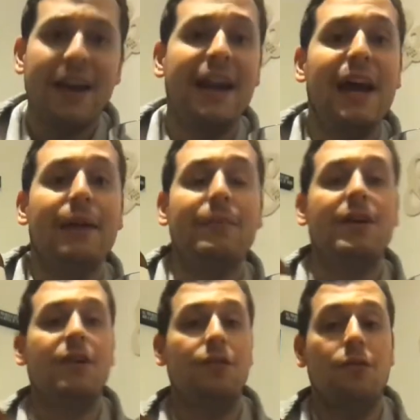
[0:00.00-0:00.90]
and I am going
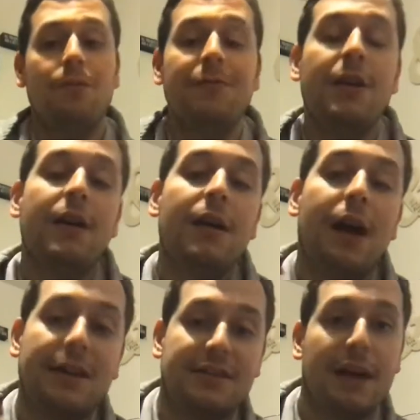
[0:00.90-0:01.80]
to do
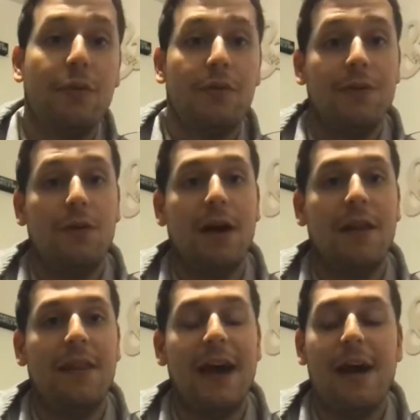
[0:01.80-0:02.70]
a separate review
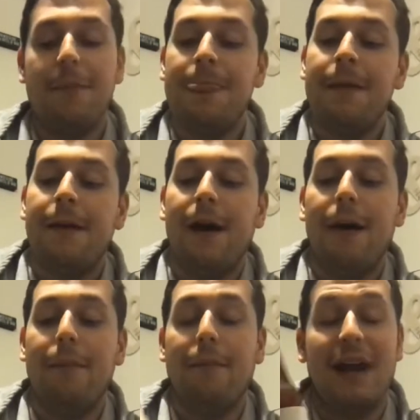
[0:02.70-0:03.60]
on that.
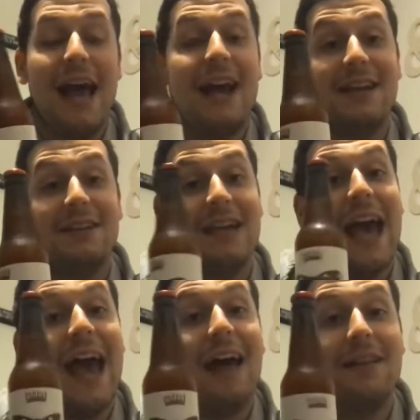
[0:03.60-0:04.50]
Um, but Attacus
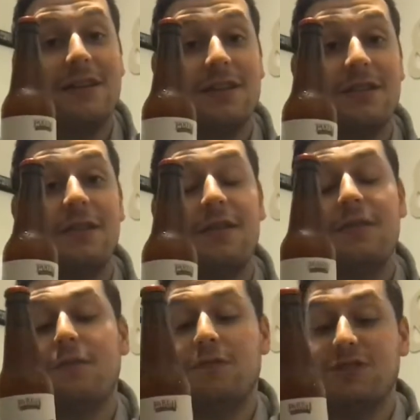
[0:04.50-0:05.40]
Atlas
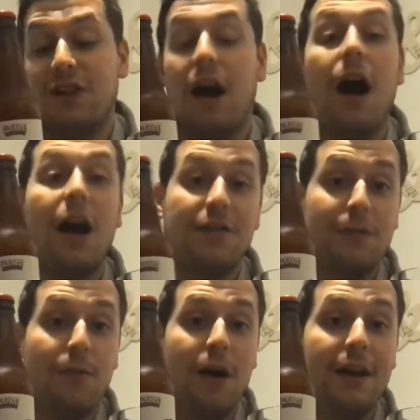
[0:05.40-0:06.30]
was an
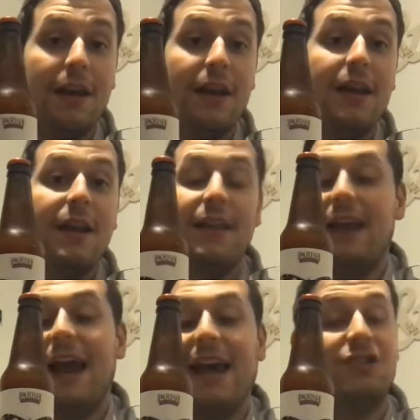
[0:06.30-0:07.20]
awesome one
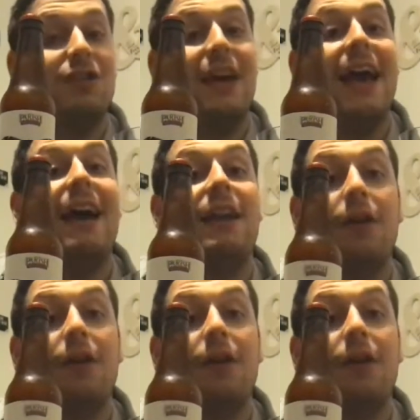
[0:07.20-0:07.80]
that I actually hadn't